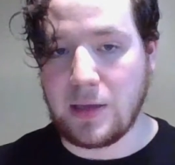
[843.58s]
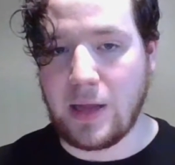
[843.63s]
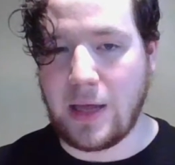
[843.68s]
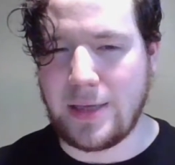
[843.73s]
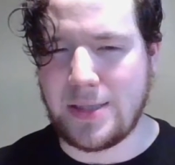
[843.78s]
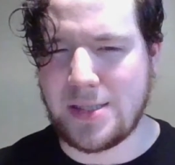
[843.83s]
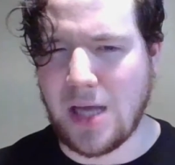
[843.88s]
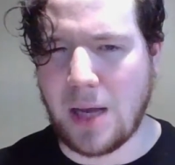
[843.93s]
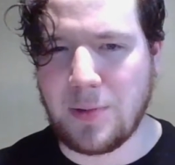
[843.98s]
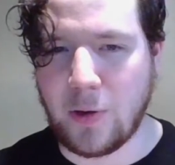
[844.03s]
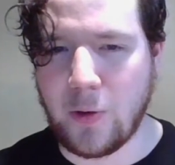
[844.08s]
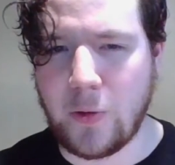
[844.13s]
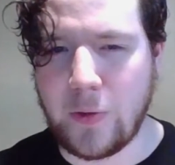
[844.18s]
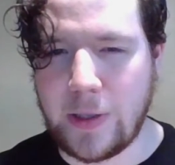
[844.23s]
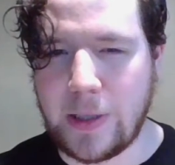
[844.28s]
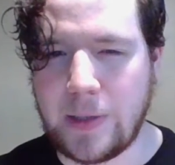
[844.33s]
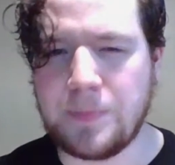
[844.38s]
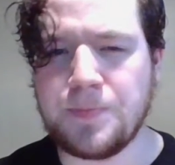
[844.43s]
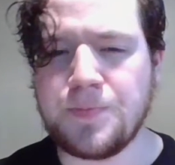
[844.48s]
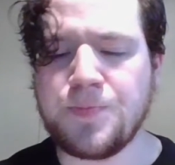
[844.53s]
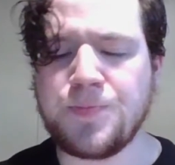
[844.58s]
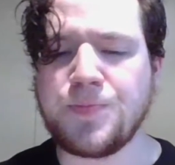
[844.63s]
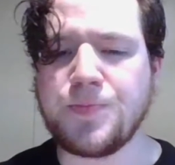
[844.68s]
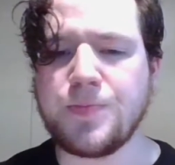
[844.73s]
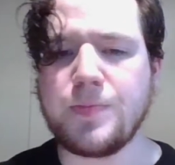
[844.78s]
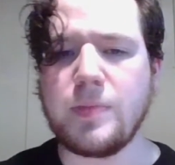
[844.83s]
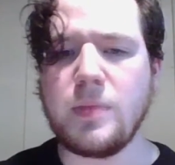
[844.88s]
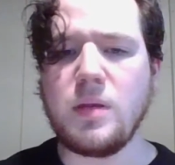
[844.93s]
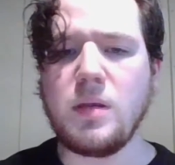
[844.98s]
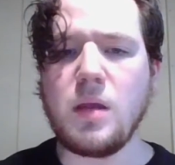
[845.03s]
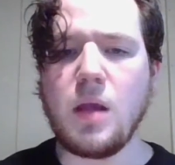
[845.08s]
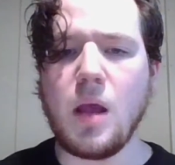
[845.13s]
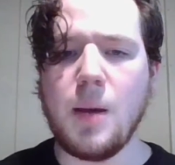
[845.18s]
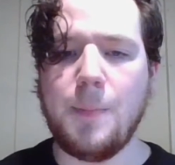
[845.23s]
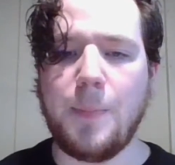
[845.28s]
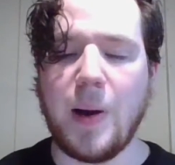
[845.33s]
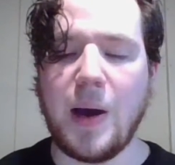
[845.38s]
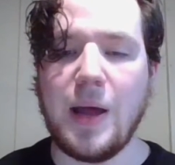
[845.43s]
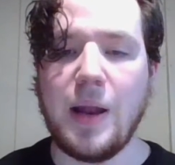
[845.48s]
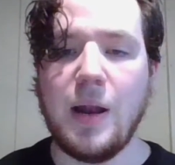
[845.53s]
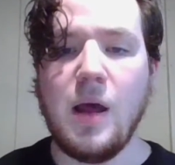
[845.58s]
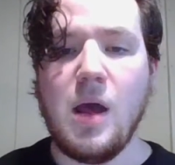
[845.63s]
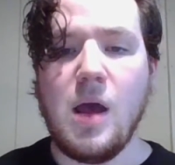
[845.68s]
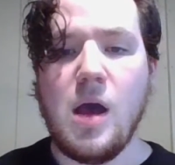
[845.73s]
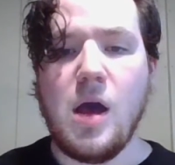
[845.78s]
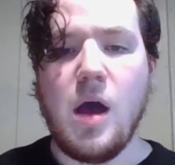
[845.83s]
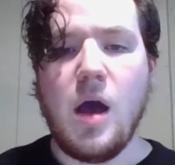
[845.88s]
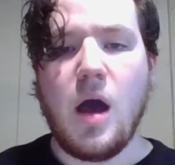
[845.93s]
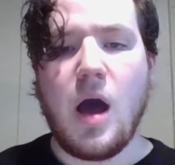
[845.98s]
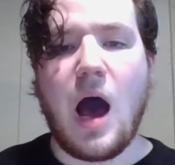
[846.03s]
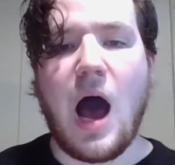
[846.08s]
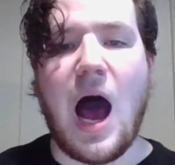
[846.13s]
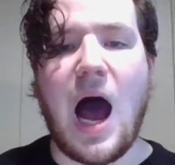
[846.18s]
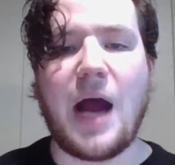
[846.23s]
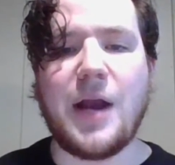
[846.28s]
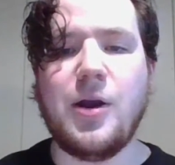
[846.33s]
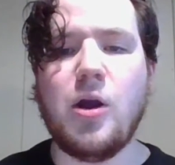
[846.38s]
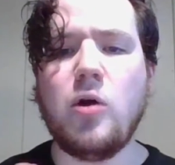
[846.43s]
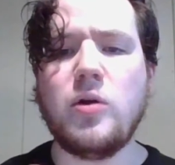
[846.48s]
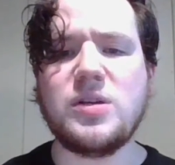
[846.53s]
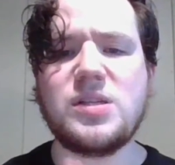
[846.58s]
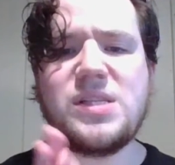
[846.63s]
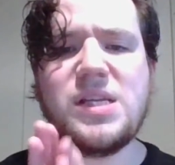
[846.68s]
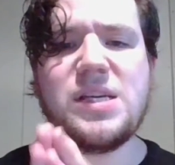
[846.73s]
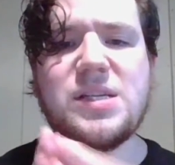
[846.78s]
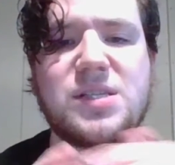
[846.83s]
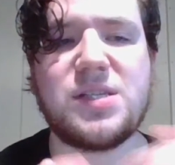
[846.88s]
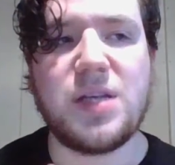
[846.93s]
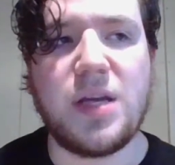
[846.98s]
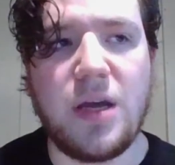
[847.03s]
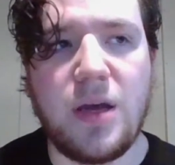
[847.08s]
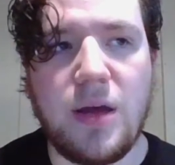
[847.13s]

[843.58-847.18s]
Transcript: like, Sabaody. But I noticed this